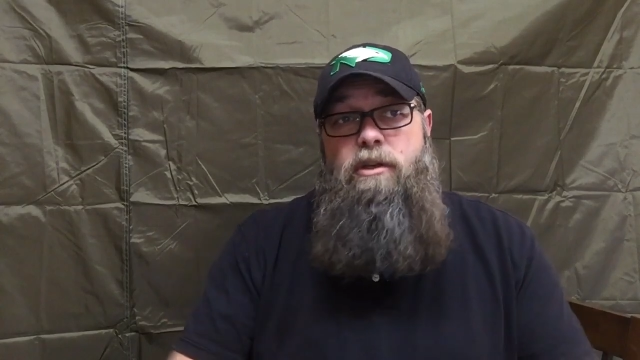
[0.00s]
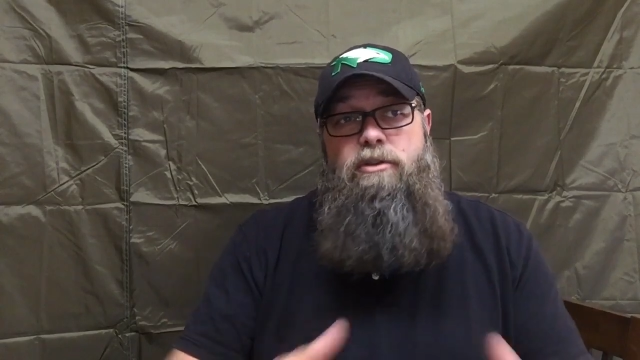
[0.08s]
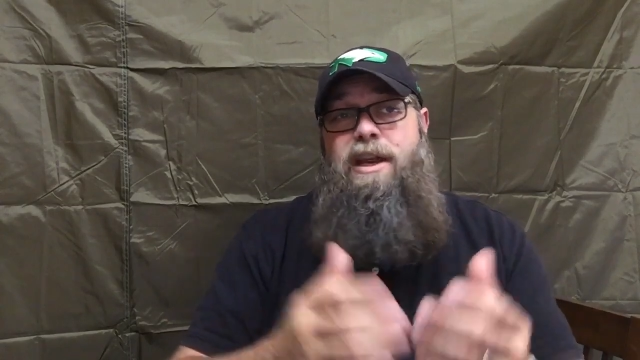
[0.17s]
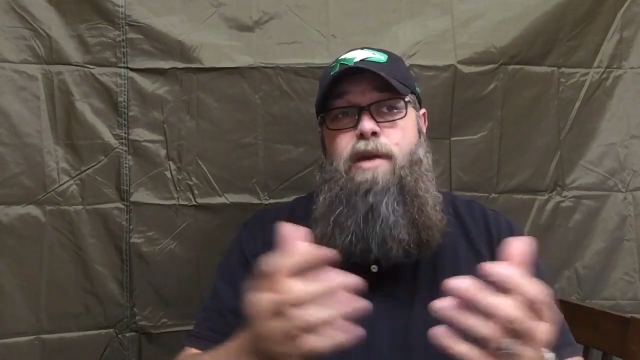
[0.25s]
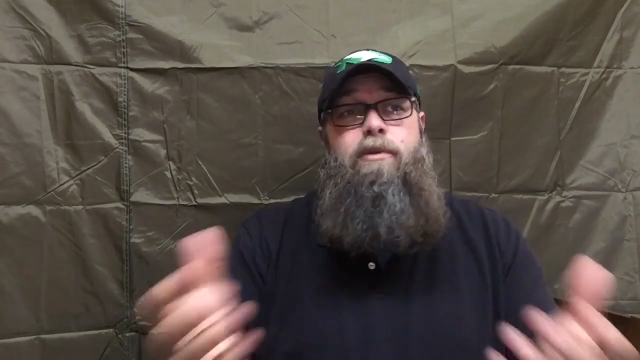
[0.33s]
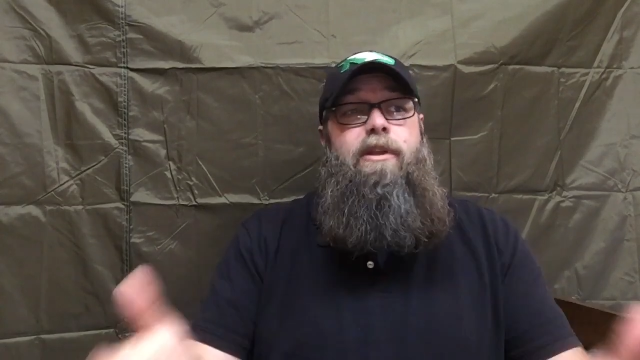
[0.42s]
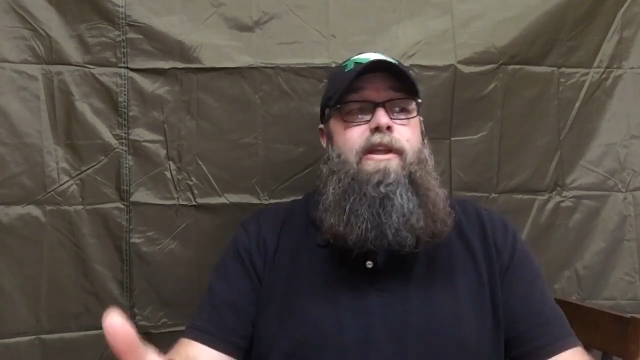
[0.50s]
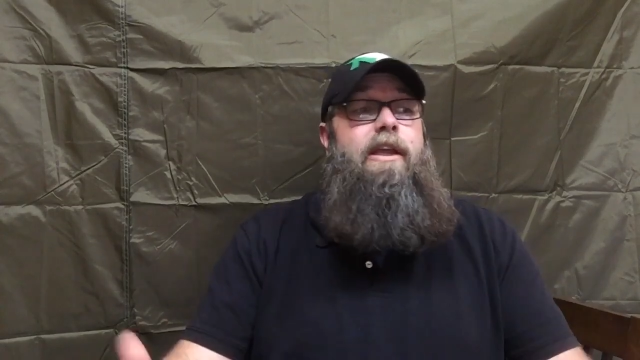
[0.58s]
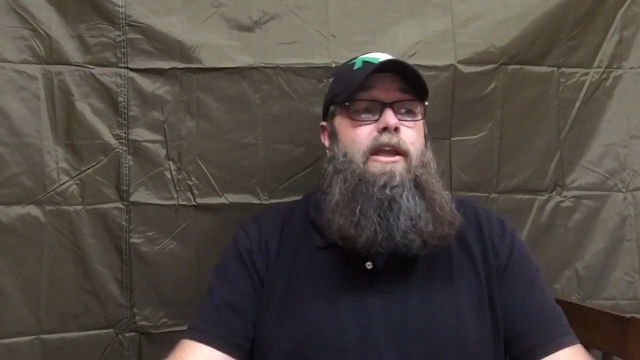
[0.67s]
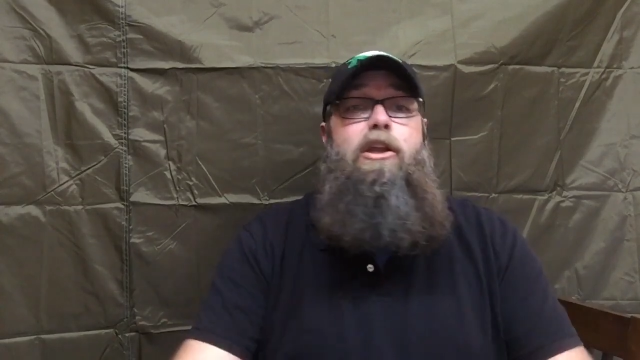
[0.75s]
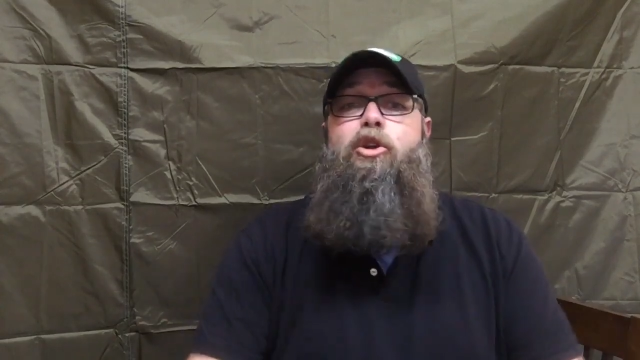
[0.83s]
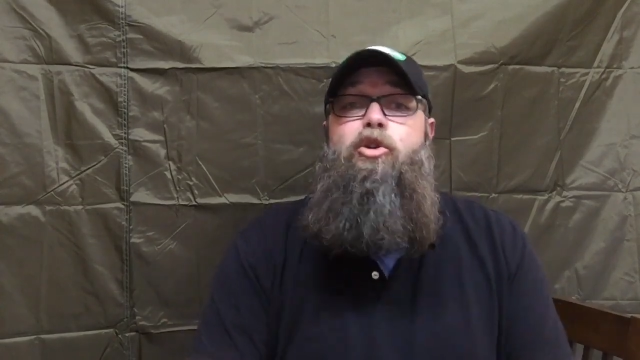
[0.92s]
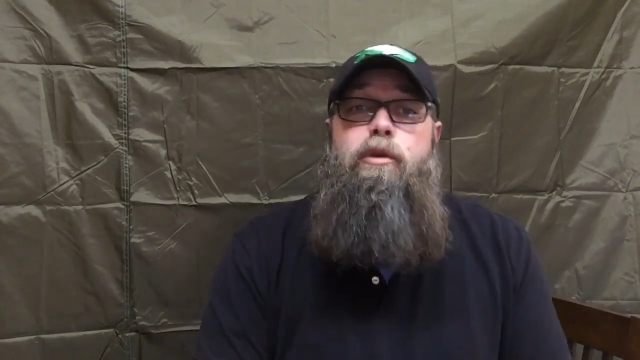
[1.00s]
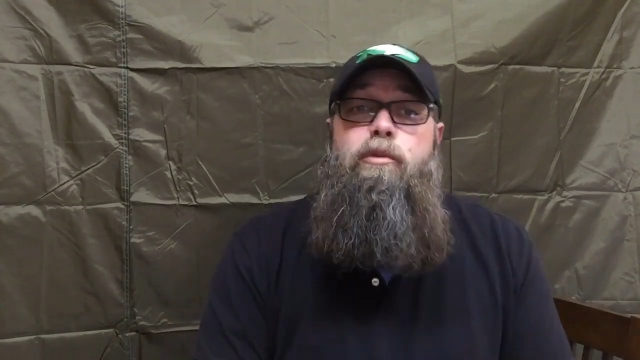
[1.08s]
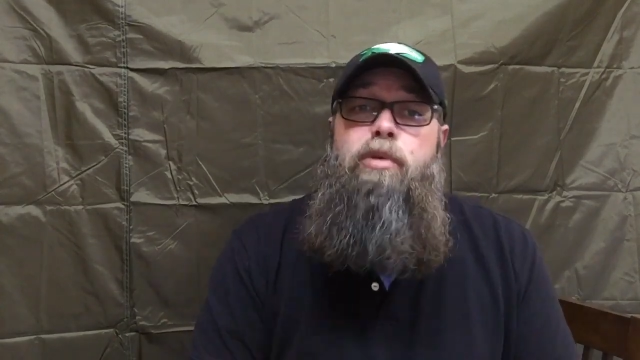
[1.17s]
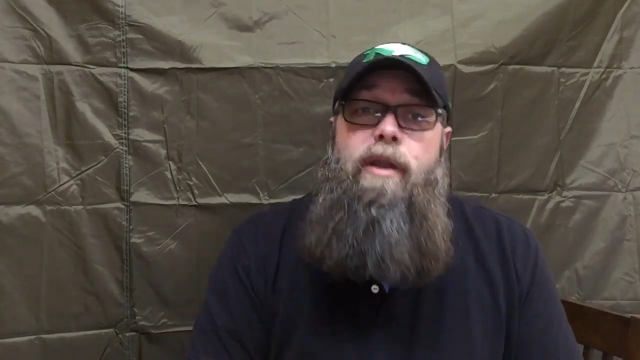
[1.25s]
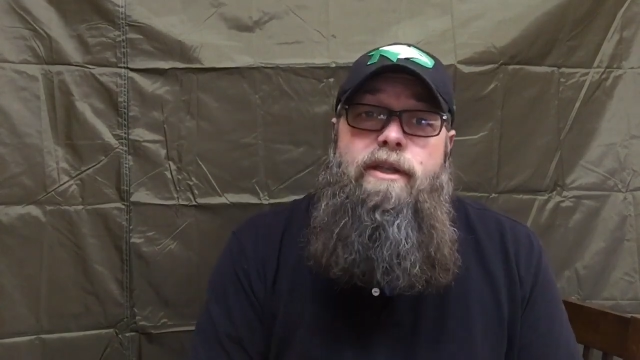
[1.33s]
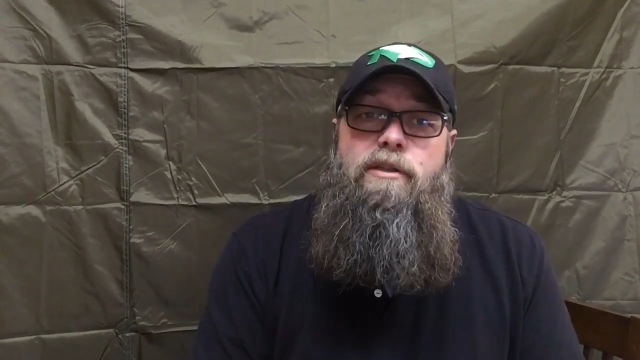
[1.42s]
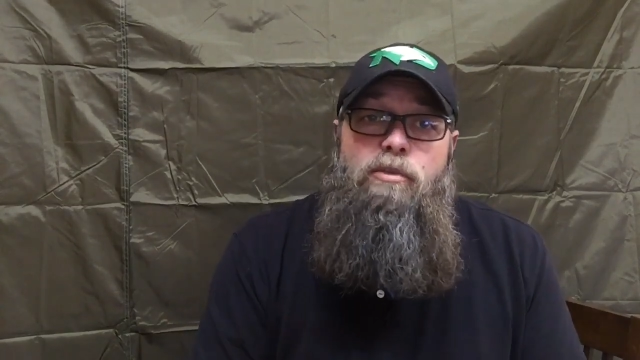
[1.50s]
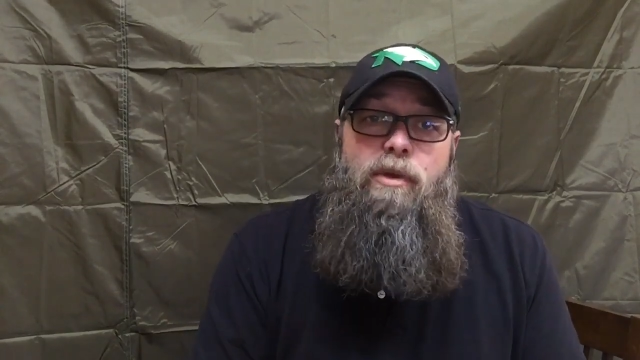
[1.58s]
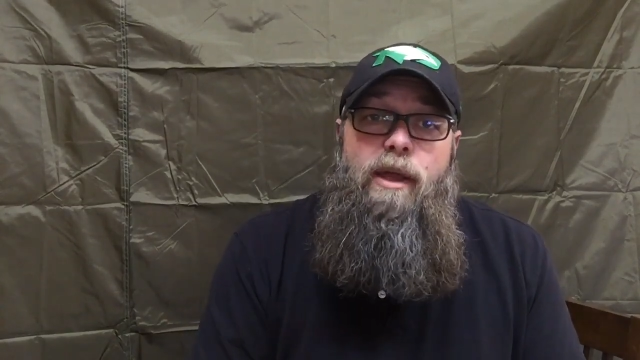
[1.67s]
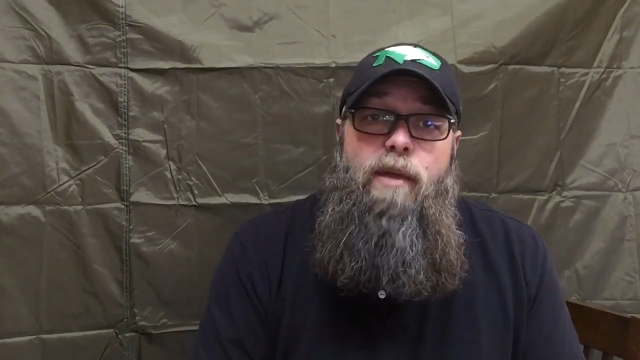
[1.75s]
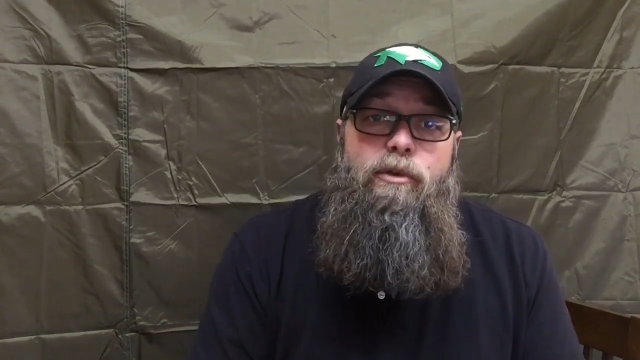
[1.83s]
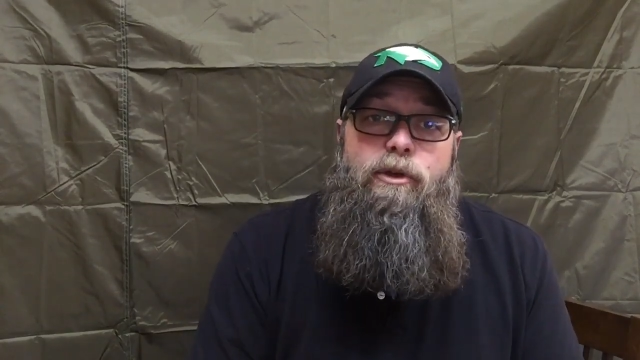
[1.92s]
There's not really any good place to
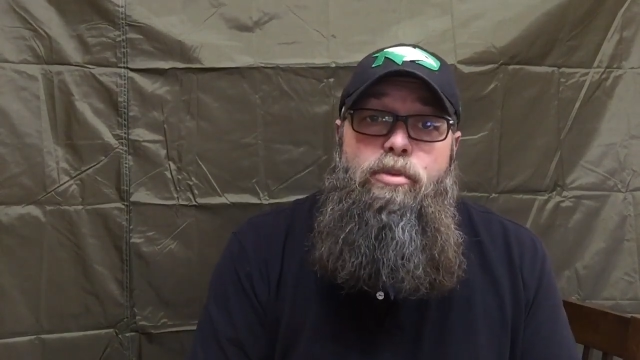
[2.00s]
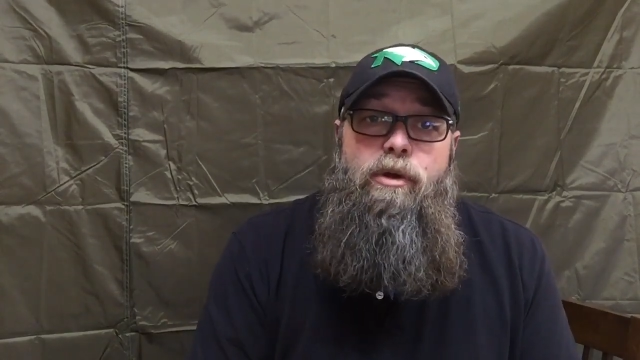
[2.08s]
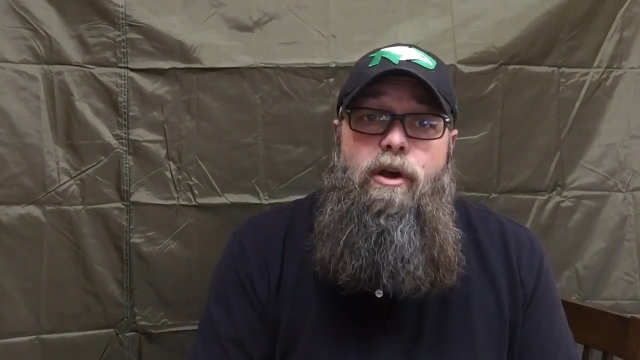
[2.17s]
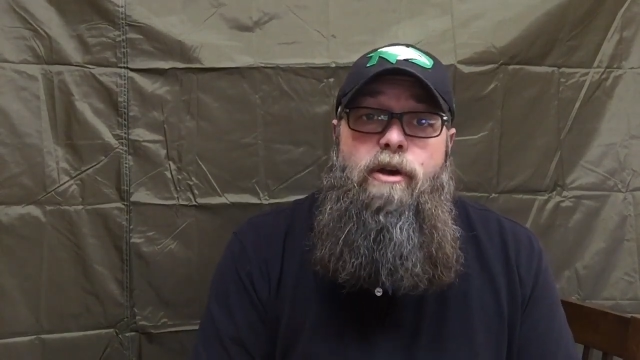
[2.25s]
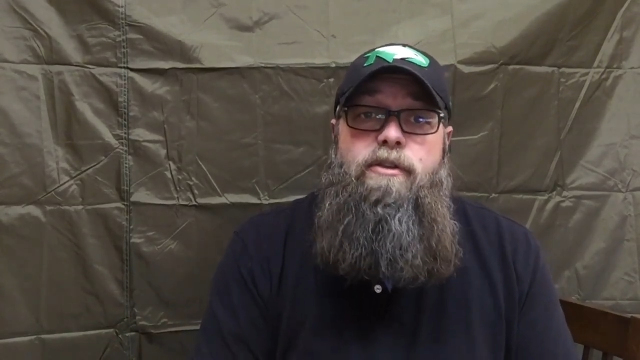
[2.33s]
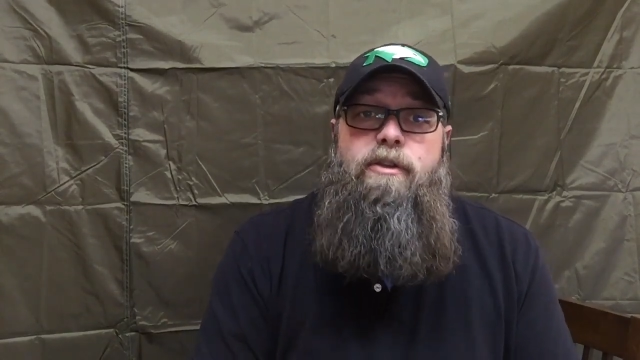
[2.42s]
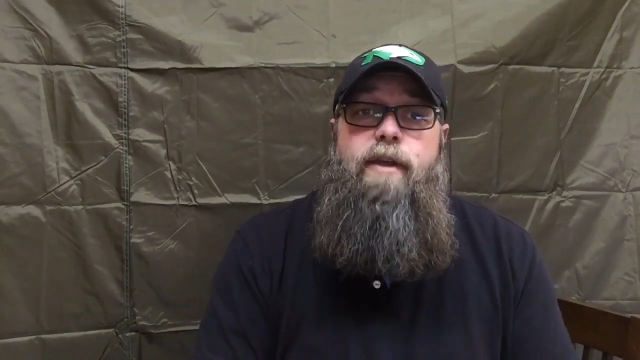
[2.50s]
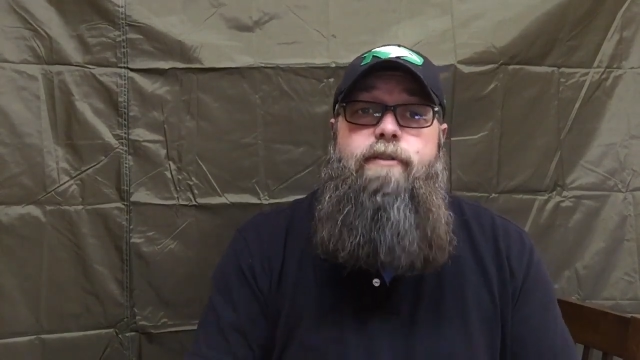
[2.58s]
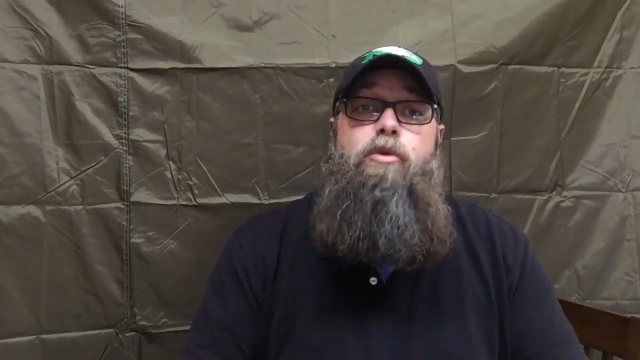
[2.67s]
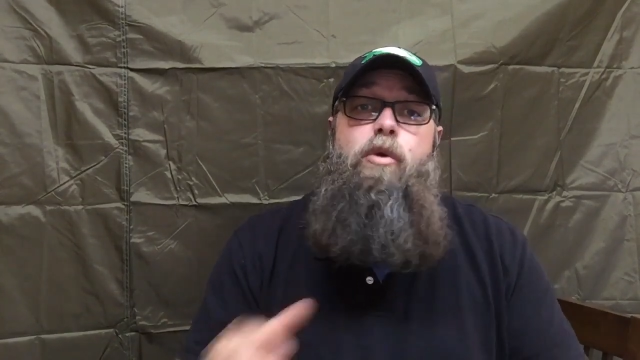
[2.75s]
be able to put ourselves.